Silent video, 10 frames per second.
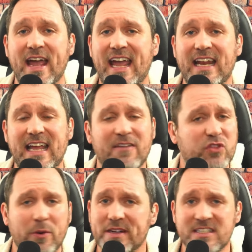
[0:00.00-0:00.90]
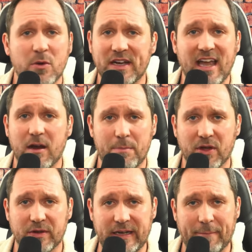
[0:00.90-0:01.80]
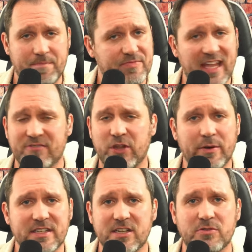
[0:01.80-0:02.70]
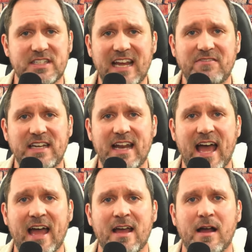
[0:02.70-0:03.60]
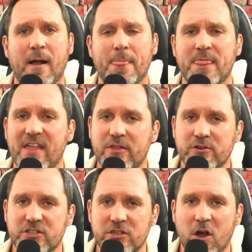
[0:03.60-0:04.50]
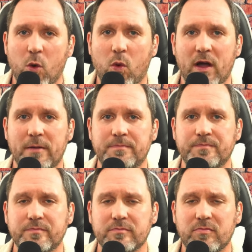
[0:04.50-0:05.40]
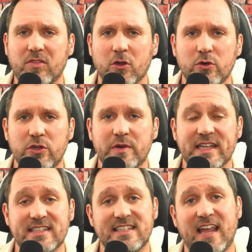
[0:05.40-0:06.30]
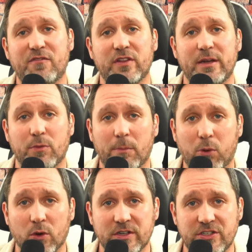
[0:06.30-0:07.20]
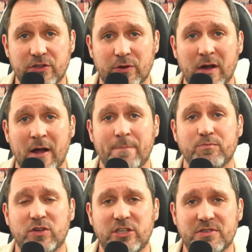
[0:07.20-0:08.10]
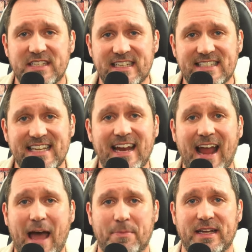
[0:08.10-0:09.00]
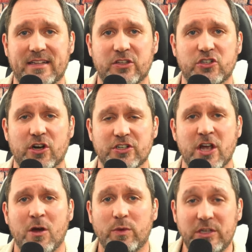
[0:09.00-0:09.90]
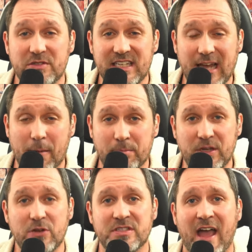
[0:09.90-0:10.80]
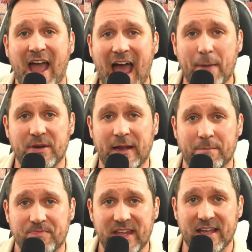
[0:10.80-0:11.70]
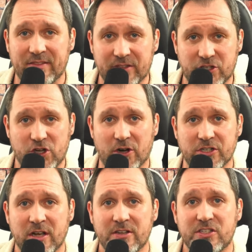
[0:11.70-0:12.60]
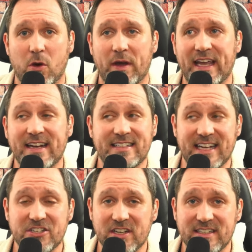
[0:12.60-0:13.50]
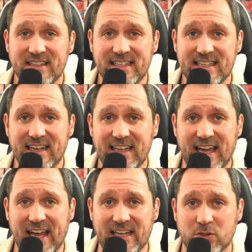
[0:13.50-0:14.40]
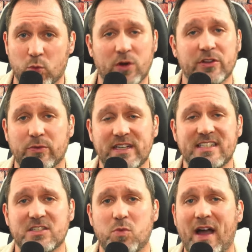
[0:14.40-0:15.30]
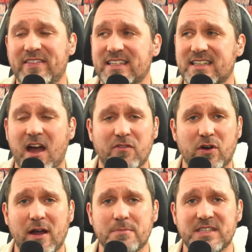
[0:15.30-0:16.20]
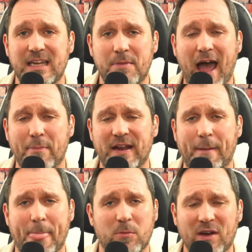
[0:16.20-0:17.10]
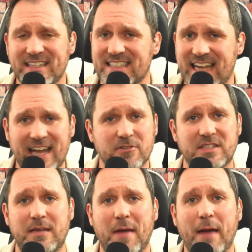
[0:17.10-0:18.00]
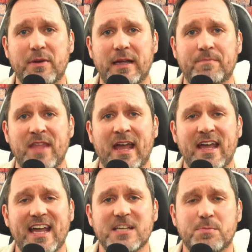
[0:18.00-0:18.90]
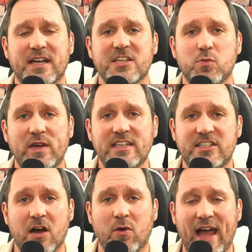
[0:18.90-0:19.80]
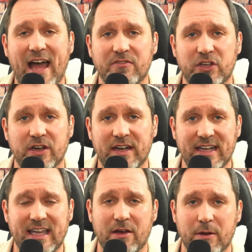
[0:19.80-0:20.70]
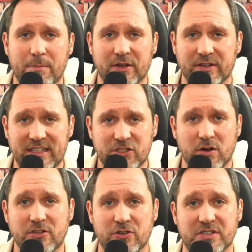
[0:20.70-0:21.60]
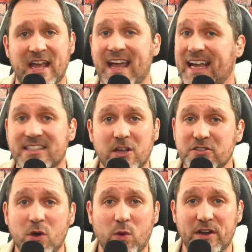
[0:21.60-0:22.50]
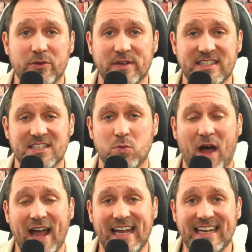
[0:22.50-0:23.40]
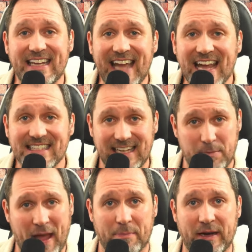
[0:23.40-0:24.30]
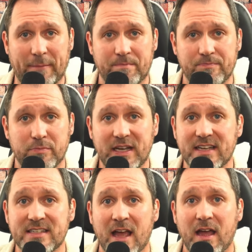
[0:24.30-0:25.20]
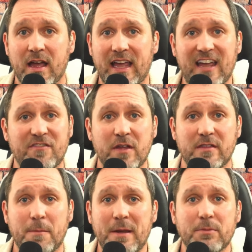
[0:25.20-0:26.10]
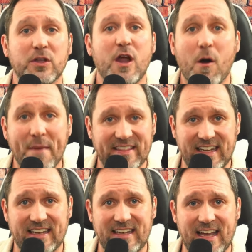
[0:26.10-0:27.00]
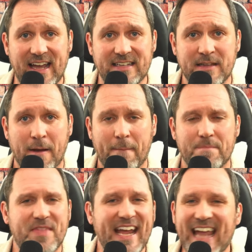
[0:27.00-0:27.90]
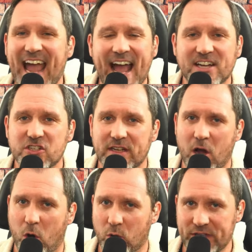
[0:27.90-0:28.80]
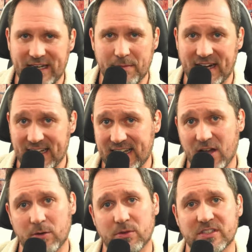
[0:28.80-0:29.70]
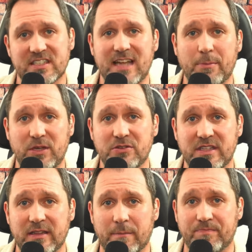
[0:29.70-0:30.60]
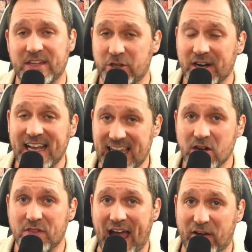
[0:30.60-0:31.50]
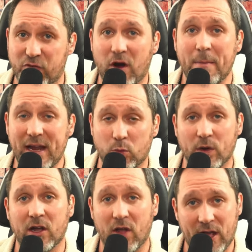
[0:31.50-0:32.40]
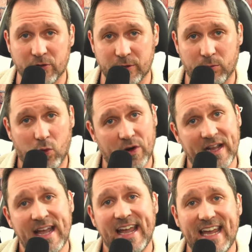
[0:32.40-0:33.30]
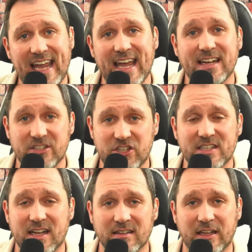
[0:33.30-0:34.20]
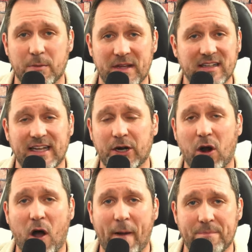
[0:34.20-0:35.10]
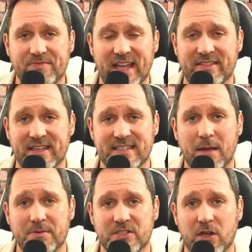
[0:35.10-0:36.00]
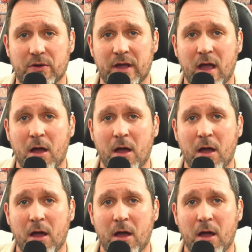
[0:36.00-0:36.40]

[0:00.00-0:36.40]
And if there is no accountability, if there is no safety net, then there's no one who you can safely report to when you see sin happening in the church, when you see abuse happening in the church. So in addition to these NDAs, one of the reasons why these cover-ups keep happening, why these scandals keep happening, is because we don't have good accountability structures. It's also one of the reasons why NDAs keep happening, because if the people know about the NDAs, they can't actually hold anybody accountable to stop using them. And you're going to hear that from a real elder board in just a little bit later on in this episode.